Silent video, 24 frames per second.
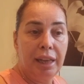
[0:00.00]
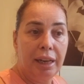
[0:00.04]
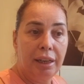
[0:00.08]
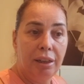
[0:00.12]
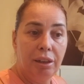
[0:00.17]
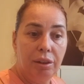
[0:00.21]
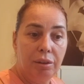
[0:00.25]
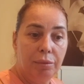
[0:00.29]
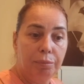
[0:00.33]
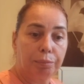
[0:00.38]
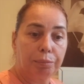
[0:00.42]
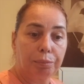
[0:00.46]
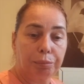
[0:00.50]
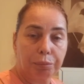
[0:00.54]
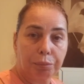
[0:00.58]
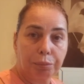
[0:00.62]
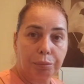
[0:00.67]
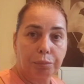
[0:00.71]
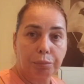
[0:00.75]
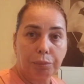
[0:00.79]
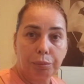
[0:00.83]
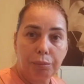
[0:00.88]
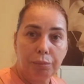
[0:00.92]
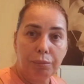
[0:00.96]
then
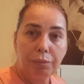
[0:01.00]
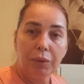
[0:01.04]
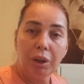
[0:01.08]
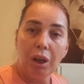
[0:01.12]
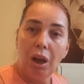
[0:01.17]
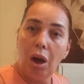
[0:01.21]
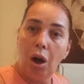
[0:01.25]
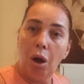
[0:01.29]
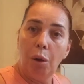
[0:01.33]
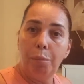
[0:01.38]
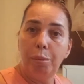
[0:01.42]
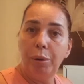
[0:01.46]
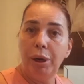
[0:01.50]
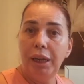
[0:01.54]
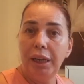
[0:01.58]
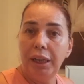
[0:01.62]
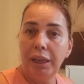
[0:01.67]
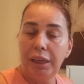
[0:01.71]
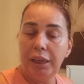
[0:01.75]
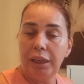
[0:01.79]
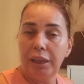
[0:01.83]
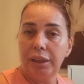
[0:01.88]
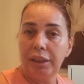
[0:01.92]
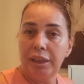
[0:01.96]
I'll
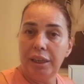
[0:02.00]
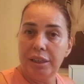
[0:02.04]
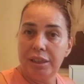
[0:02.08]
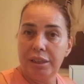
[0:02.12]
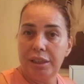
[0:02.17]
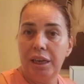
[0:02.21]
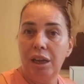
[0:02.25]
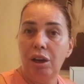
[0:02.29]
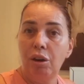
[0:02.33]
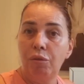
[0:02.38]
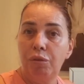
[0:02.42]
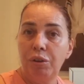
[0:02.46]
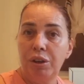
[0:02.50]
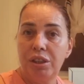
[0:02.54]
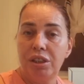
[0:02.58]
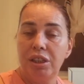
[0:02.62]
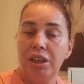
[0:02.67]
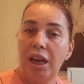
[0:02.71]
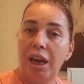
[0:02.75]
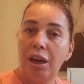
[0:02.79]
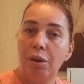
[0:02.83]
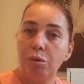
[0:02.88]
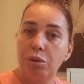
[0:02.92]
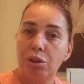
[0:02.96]
bring this little
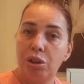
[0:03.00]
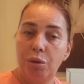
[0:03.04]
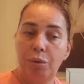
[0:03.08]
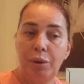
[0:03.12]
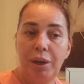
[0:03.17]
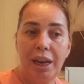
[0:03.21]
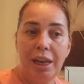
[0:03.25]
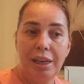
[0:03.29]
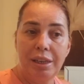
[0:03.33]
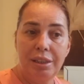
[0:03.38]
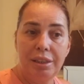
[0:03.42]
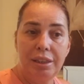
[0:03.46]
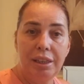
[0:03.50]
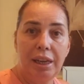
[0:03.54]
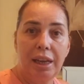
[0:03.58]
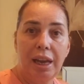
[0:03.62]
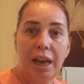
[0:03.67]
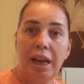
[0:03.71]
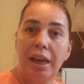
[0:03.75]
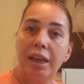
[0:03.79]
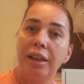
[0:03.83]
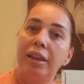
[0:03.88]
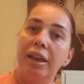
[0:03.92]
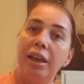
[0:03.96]
video to an end
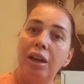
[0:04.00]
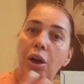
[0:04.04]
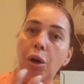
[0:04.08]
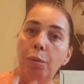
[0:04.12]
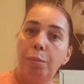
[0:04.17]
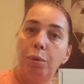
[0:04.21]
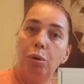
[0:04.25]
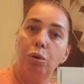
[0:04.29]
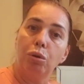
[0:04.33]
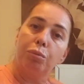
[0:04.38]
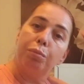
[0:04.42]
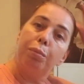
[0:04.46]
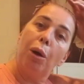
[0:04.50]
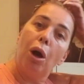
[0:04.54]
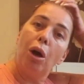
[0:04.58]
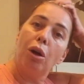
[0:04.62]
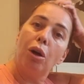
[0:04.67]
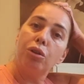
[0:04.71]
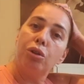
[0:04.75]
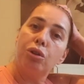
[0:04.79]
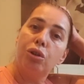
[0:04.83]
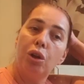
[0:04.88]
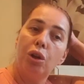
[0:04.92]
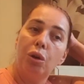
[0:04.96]
here, and then I'll put
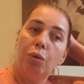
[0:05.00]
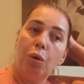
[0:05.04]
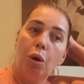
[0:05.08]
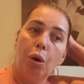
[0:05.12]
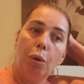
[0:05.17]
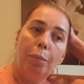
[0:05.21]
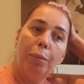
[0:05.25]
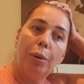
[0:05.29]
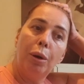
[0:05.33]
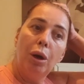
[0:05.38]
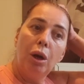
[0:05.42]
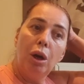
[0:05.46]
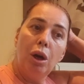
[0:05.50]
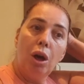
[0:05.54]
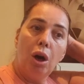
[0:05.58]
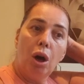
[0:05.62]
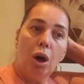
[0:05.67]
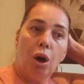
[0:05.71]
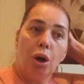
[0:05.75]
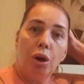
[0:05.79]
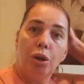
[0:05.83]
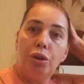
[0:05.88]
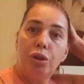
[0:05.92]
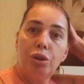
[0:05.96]
part two up
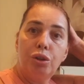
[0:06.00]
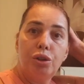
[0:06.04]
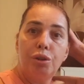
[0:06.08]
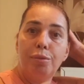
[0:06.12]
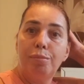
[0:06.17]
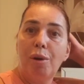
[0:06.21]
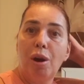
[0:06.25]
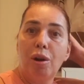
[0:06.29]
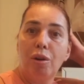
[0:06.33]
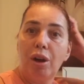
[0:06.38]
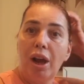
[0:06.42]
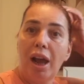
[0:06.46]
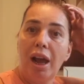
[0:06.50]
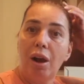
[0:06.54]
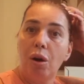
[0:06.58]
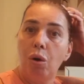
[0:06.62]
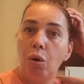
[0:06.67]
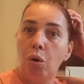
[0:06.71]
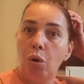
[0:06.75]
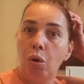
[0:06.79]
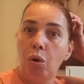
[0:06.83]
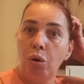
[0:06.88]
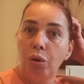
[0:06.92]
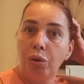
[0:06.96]
either tomorrow
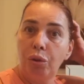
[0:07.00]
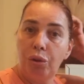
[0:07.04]
or